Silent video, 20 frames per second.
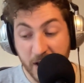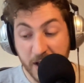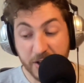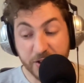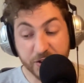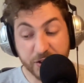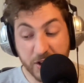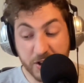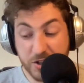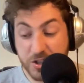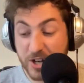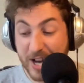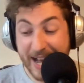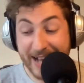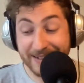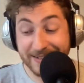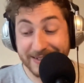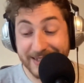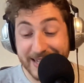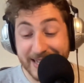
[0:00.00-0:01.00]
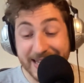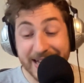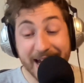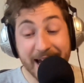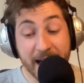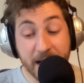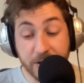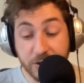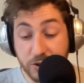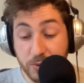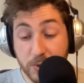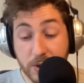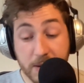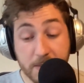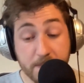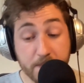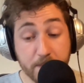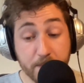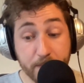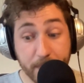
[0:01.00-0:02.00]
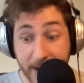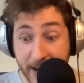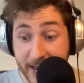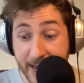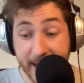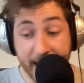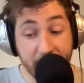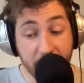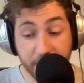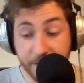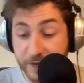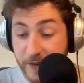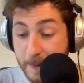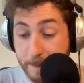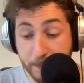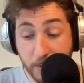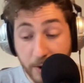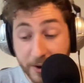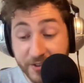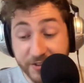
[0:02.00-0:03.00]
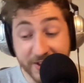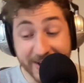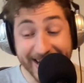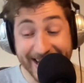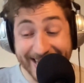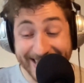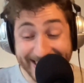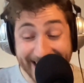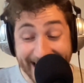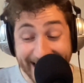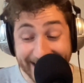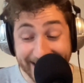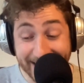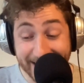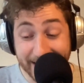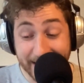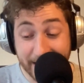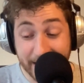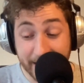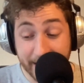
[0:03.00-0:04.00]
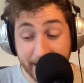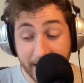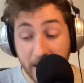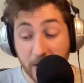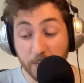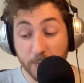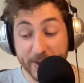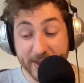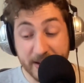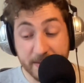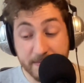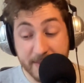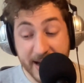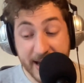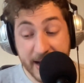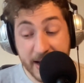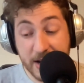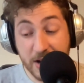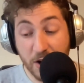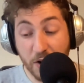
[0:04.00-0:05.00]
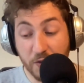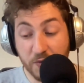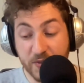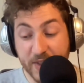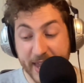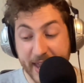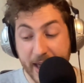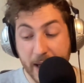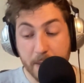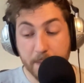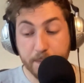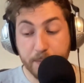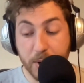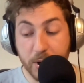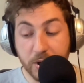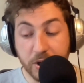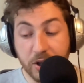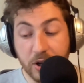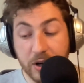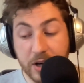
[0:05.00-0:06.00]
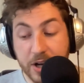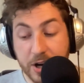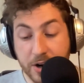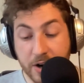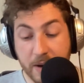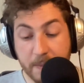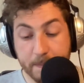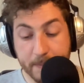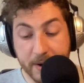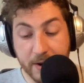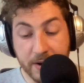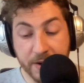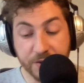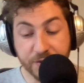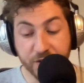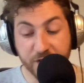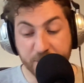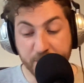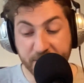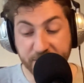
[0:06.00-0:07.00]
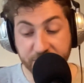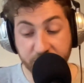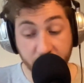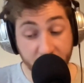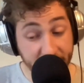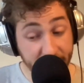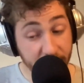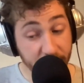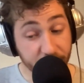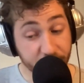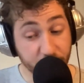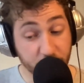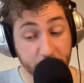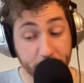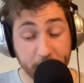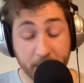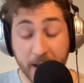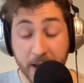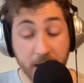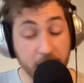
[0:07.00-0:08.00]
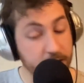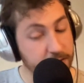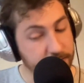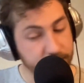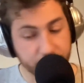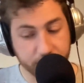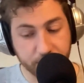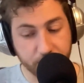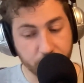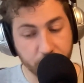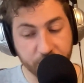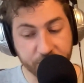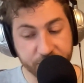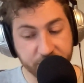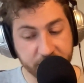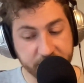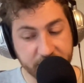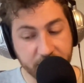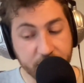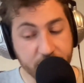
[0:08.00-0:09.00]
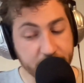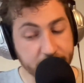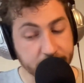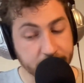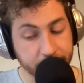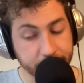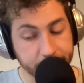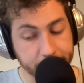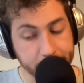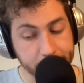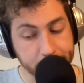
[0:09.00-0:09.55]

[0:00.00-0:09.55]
such as the actual buying of the poison, and that, with a man of the peculiar appearance of Mr. Inglethorpe, was not difficult.